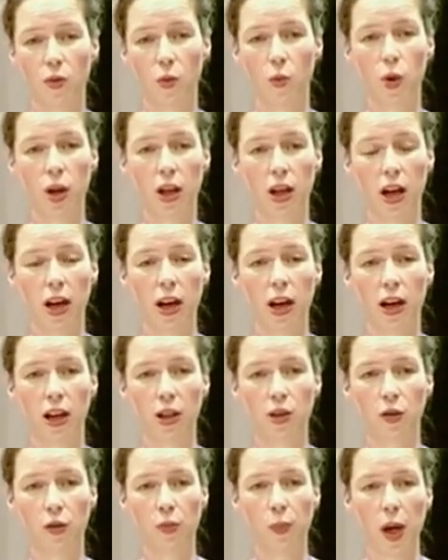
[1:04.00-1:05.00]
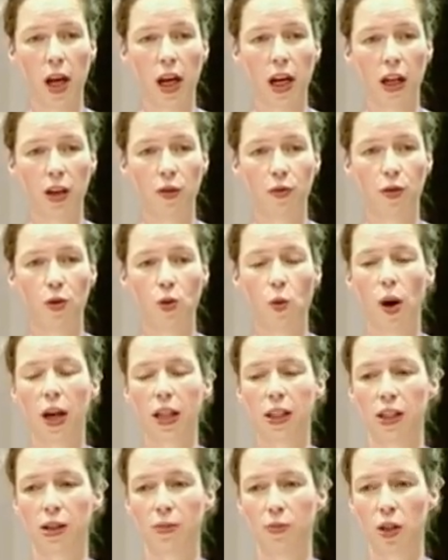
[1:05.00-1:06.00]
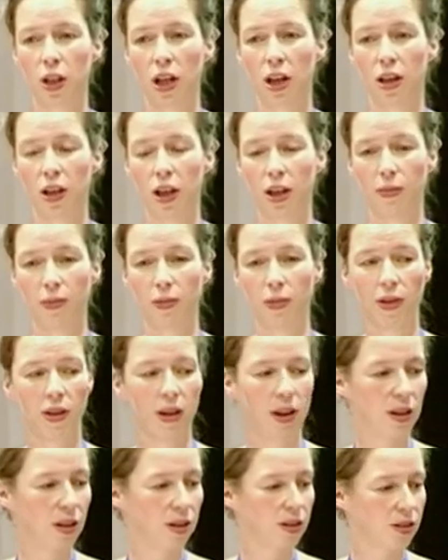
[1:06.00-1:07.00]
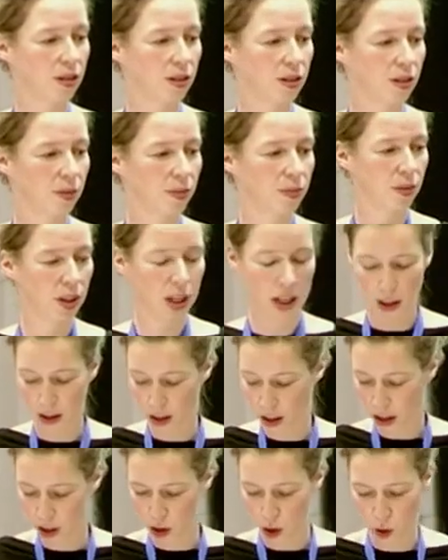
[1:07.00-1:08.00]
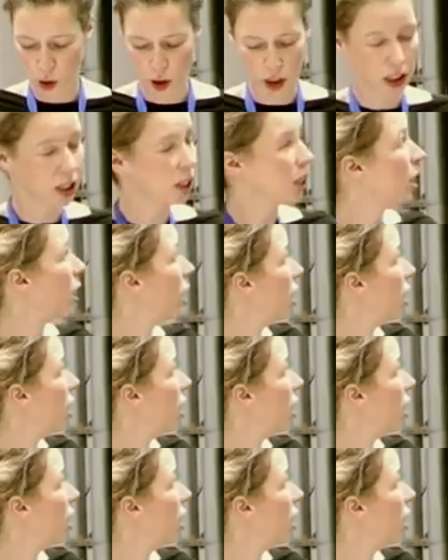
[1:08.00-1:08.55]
we had of pain for quite some time. And that is, as you can see